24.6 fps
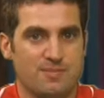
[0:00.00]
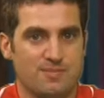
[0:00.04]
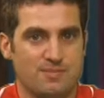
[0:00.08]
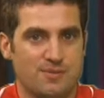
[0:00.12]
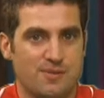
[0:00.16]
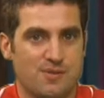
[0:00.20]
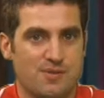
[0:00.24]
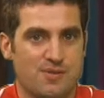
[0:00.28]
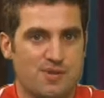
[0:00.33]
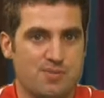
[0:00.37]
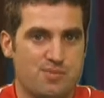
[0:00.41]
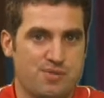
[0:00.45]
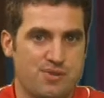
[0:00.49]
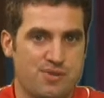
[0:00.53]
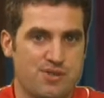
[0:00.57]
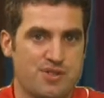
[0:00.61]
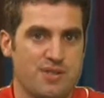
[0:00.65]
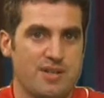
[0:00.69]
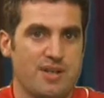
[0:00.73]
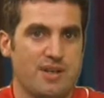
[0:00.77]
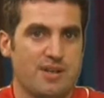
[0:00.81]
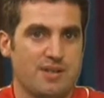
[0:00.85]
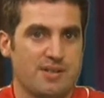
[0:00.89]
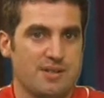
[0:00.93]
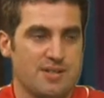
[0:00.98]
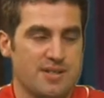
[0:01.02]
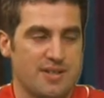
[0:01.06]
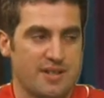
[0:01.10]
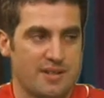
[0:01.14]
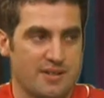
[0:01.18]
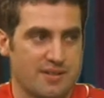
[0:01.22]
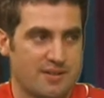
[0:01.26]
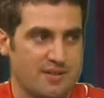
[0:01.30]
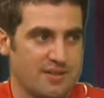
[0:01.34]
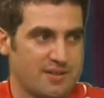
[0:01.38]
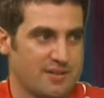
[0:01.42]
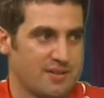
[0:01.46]
Chris Pritchett
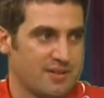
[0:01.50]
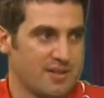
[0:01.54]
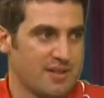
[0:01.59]
Architect.